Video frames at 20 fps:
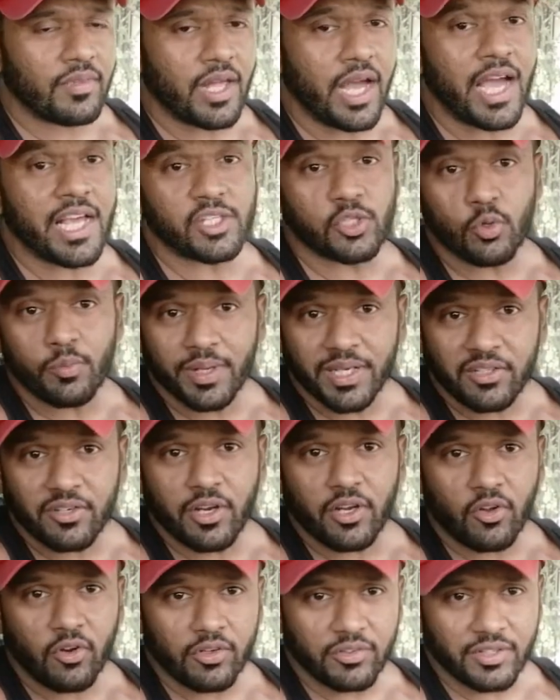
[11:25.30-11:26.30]

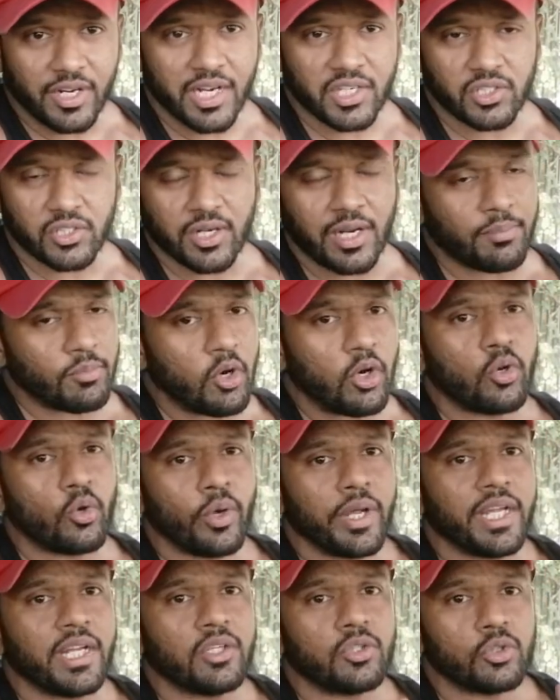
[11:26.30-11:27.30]
isometric contraction. I'm not
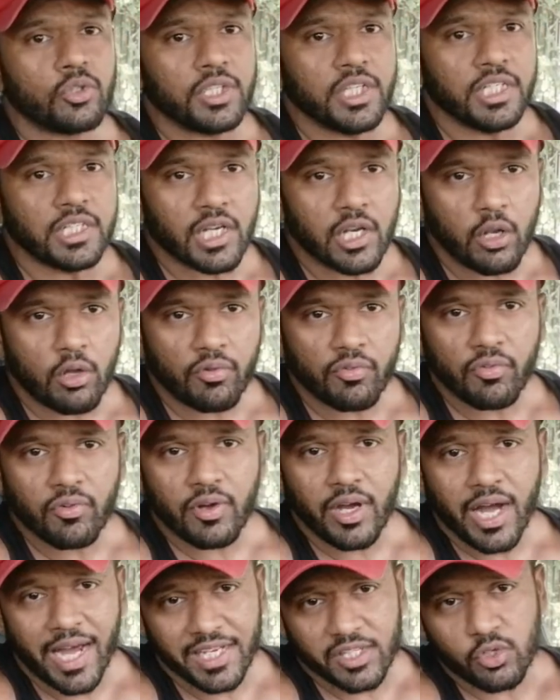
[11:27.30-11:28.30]
going into detail of
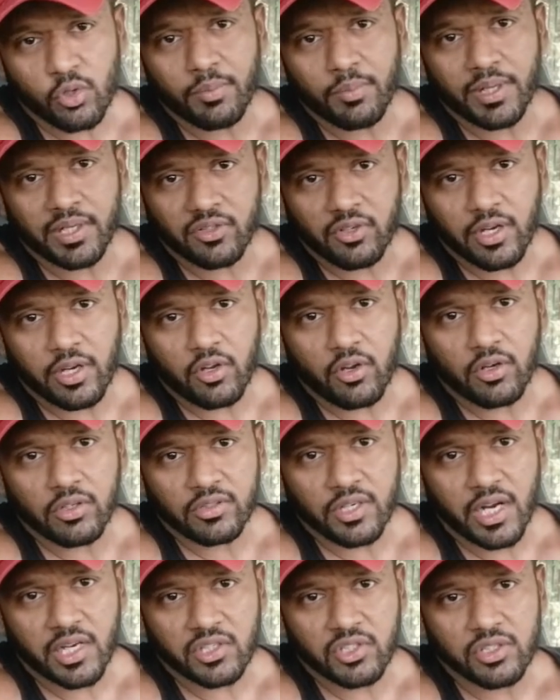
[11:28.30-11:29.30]
isometric
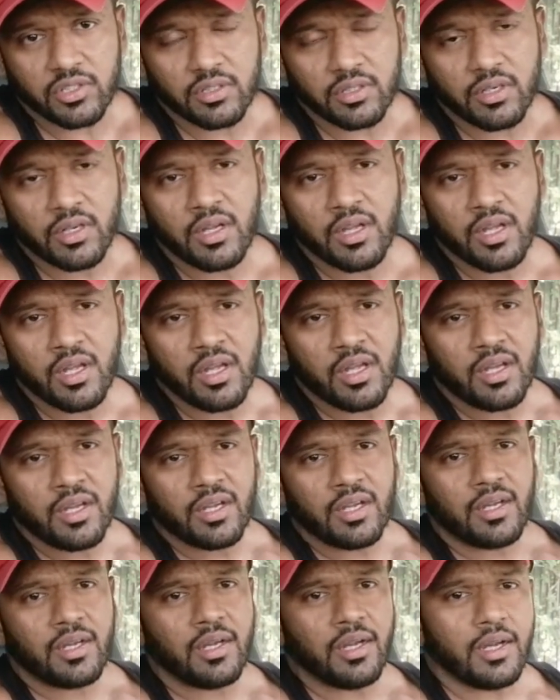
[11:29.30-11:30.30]
contraction
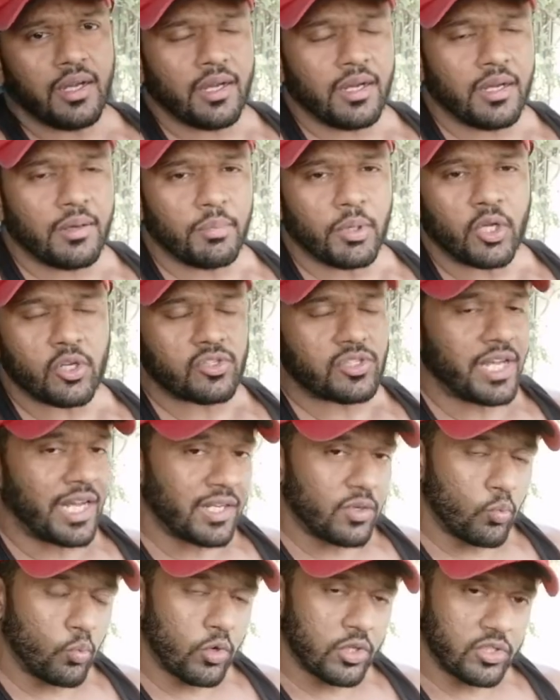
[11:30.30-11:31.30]
because
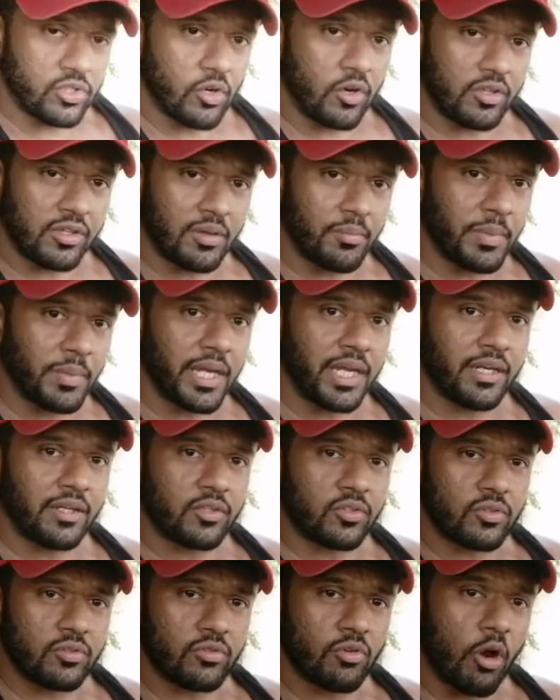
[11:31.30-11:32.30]
that was not the
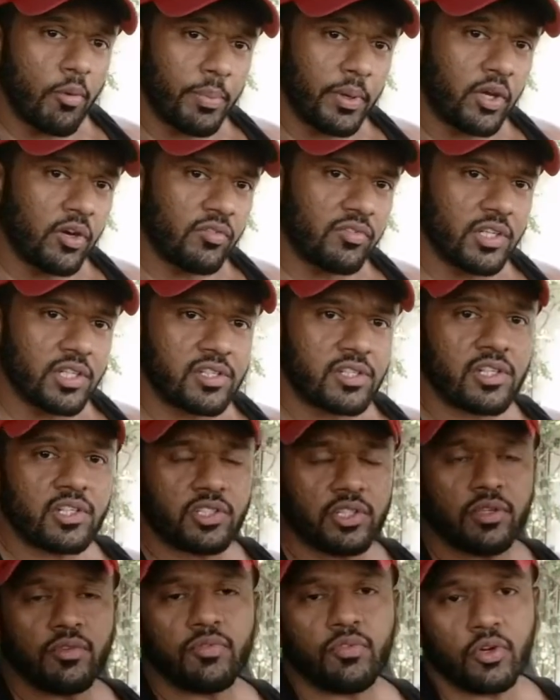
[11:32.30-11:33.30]
main topic of
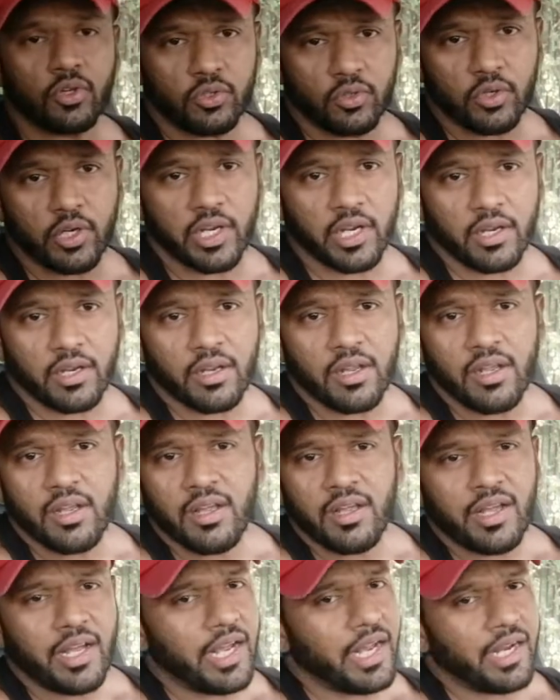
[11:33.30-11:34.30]
discussion for today.
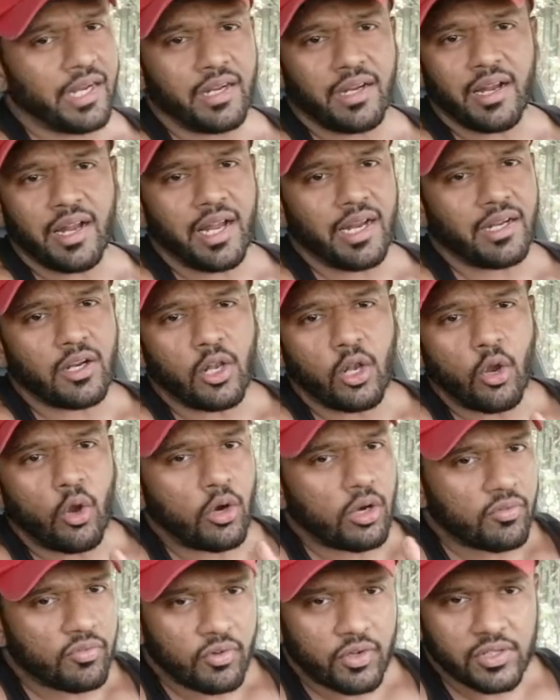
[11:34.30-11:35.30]
And a
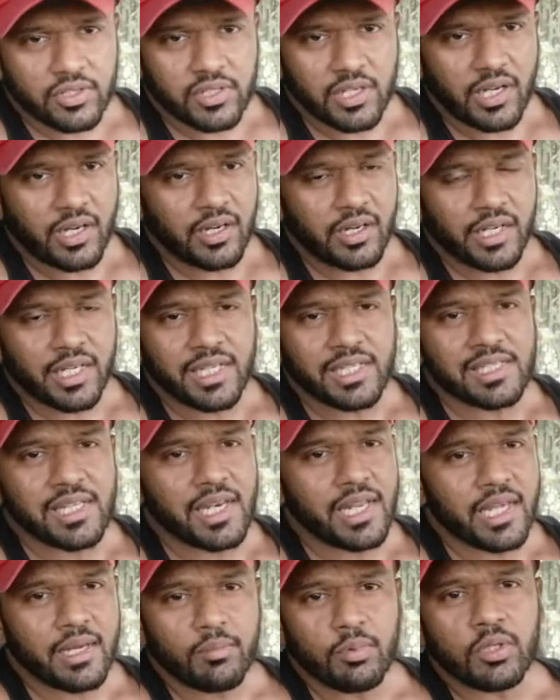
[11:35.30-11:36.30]
lot of us are
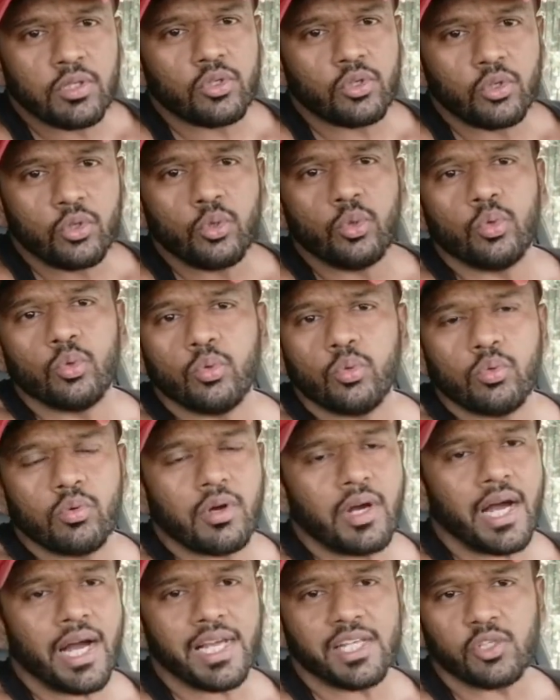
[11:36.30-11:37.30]
easily able to do
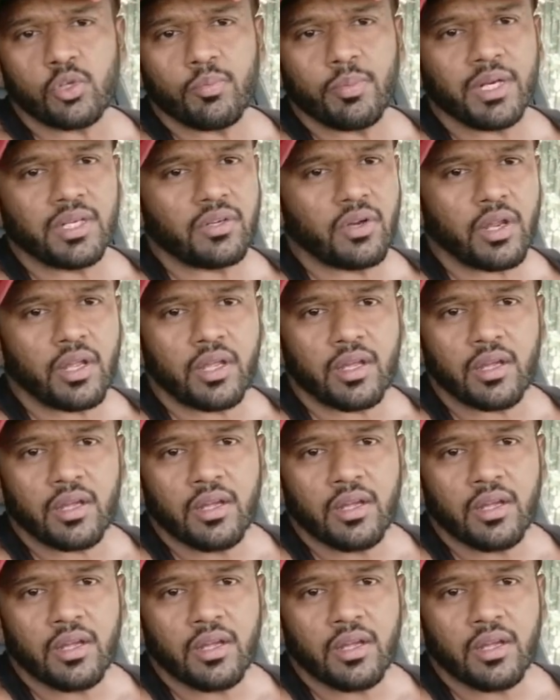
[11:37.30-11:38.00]
isometric